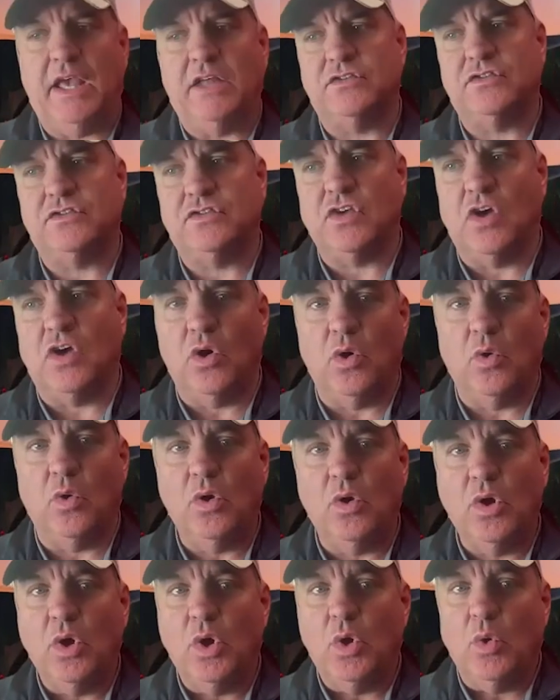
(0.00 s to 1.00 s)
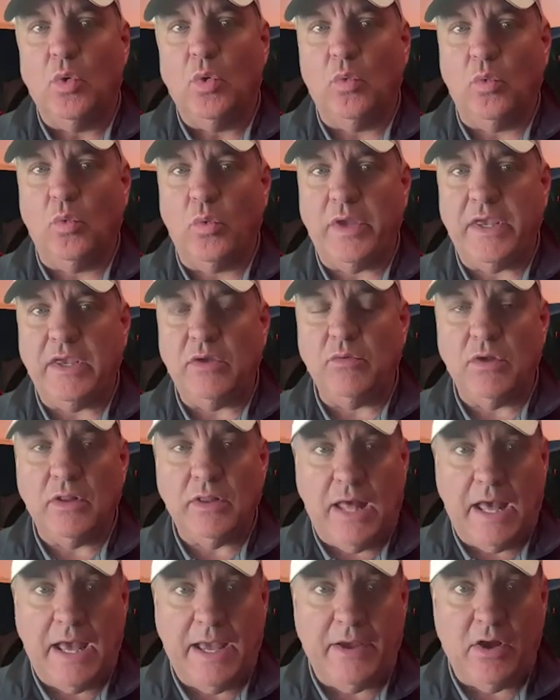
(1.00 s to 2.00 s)
And so we
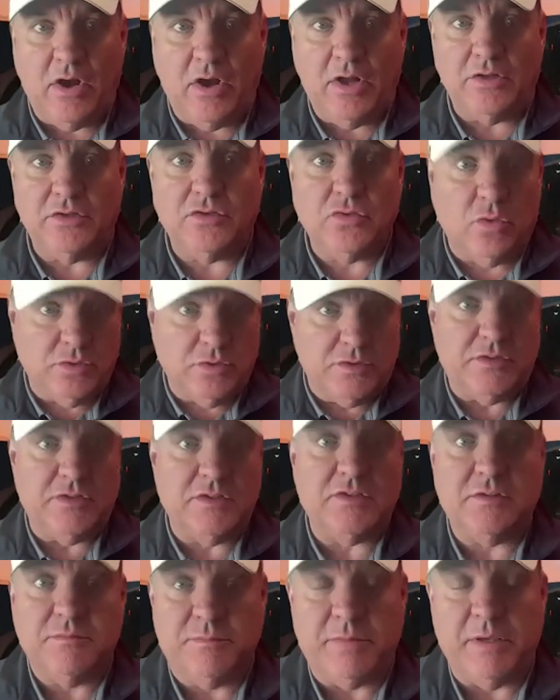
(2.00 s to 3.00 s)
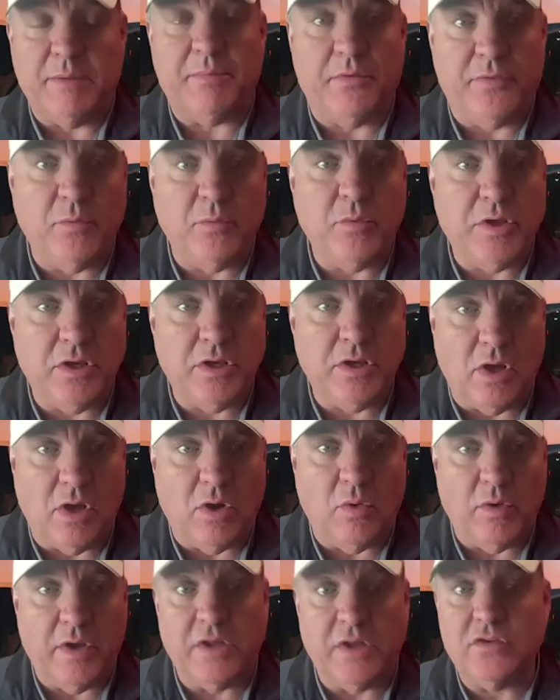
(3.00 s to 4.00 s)
rely on sources, people that we
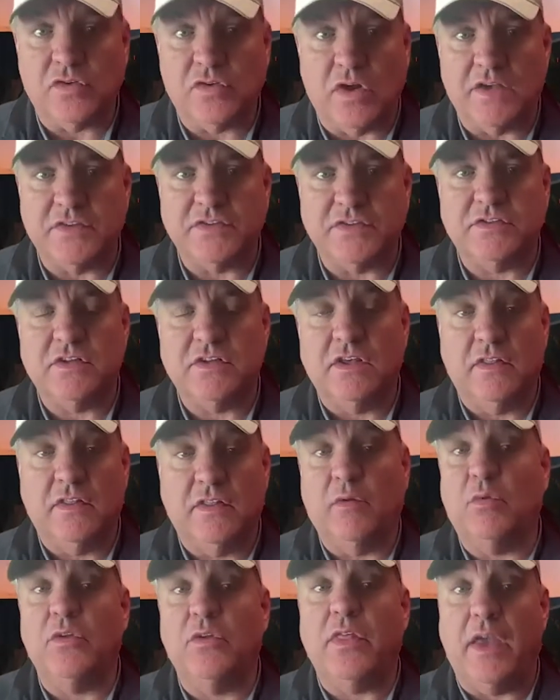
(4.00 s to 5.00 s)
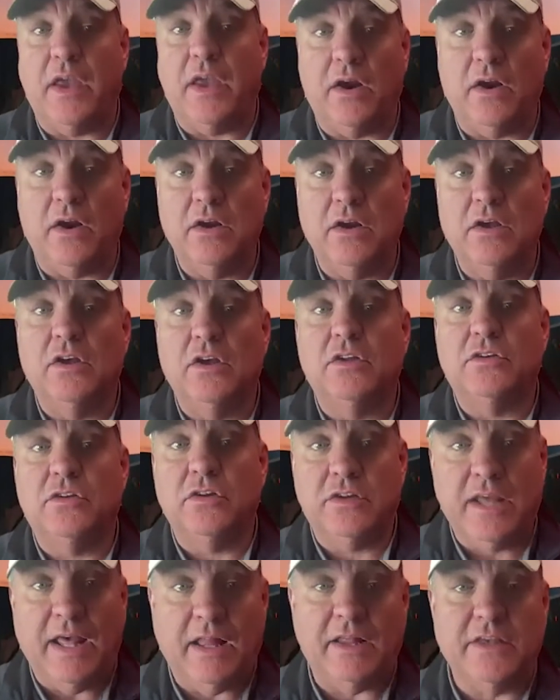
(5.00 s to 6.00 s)
know and trust that were there
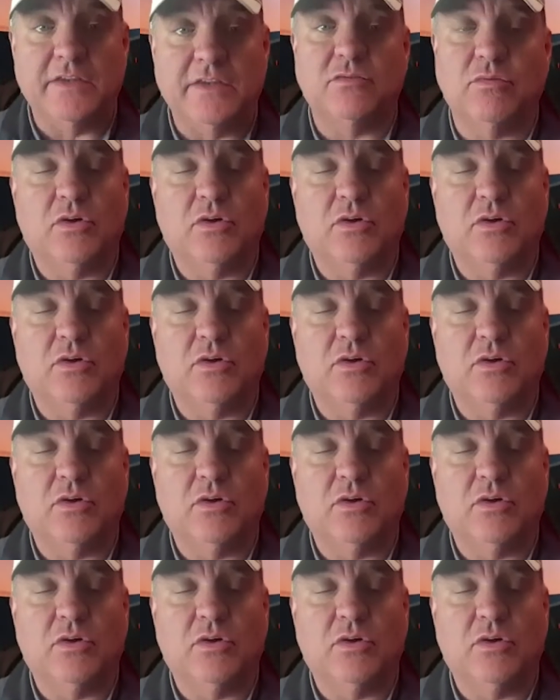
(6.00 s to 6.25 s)
to tell us.